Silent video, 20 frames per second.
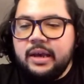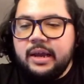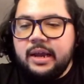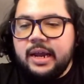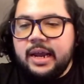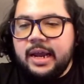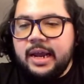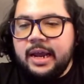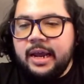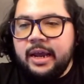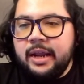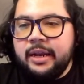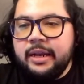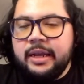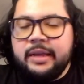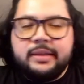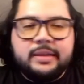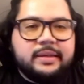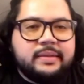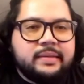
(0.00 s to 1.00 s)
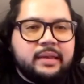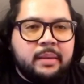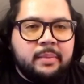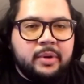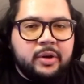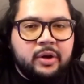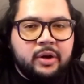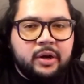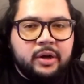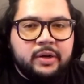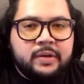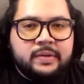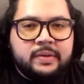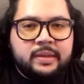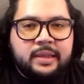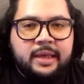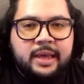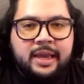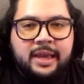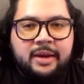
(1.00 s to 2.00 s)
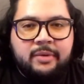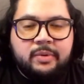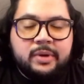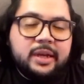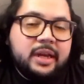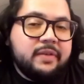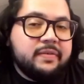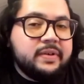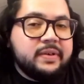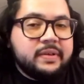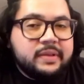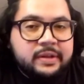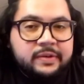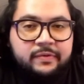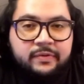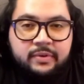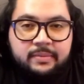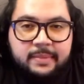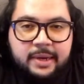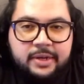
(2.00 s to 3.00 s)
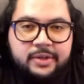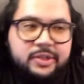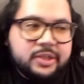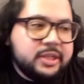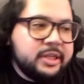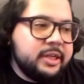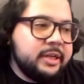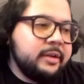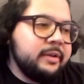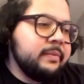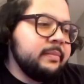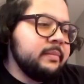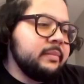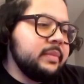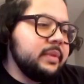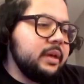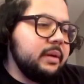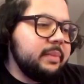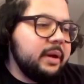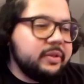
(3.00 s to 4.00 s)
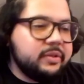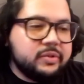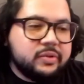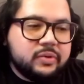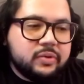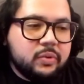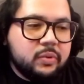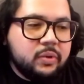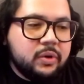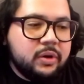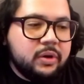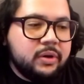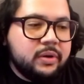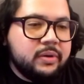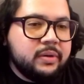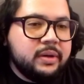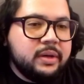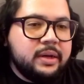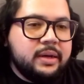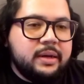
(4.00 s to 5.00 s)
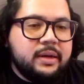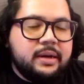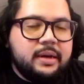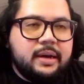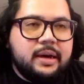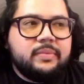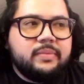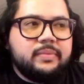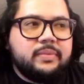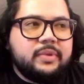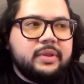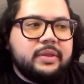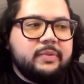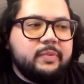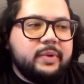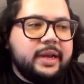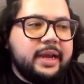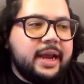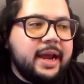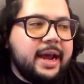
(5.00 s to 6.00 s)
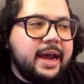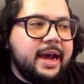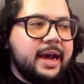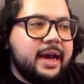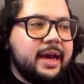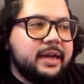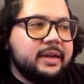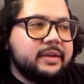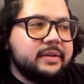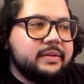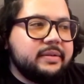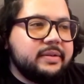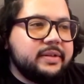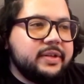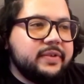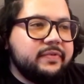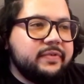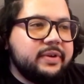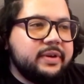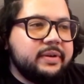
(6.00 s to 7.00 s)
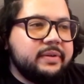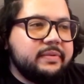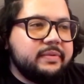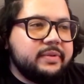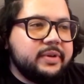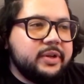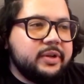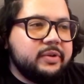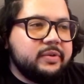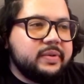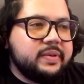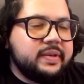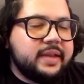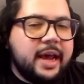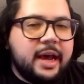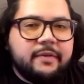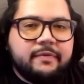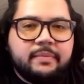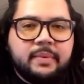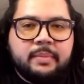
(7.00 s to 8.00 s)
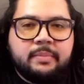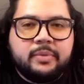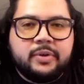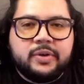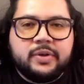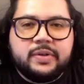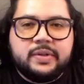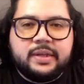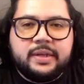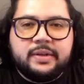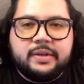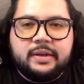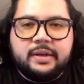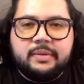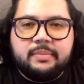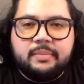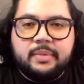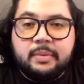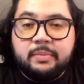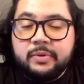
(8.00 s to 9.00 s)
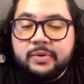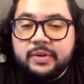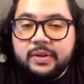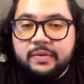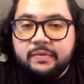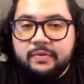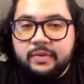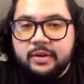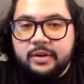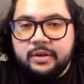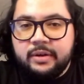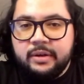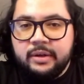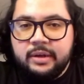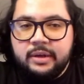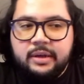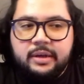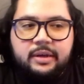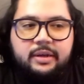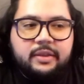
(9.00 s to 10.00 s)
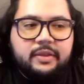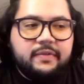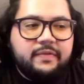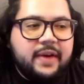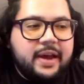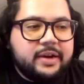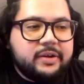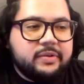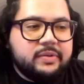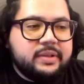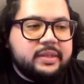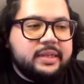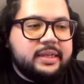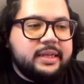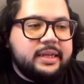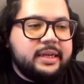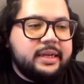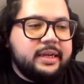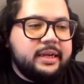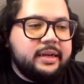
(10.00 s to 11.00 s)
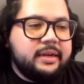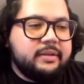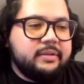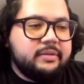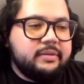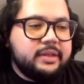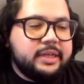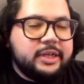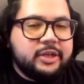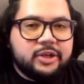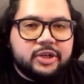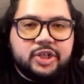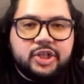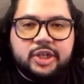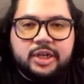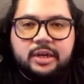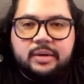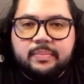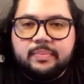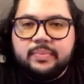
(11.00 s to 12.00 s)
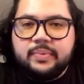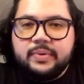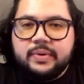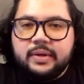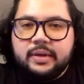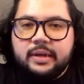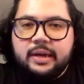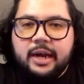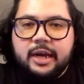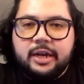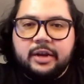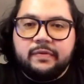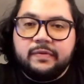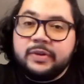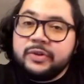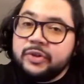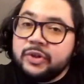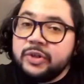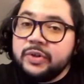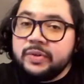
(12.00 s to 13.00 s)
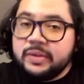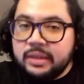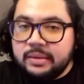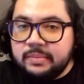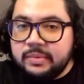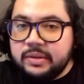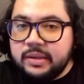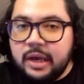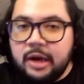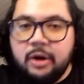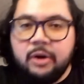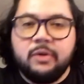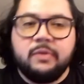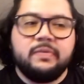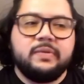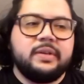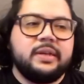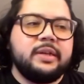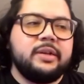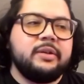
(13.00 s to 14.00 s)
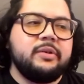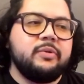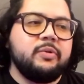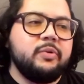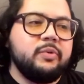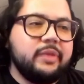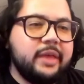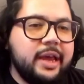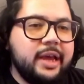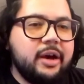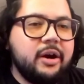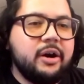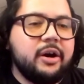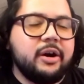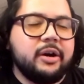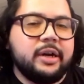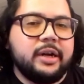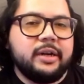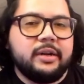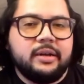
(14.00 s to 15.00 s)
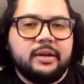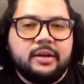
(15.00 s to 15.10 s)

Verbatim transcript: And in these seminars, they would give us information about the school. We had different, you know, staff members and, and members of the, the faculty leadership kind of introduce themselves and who they are and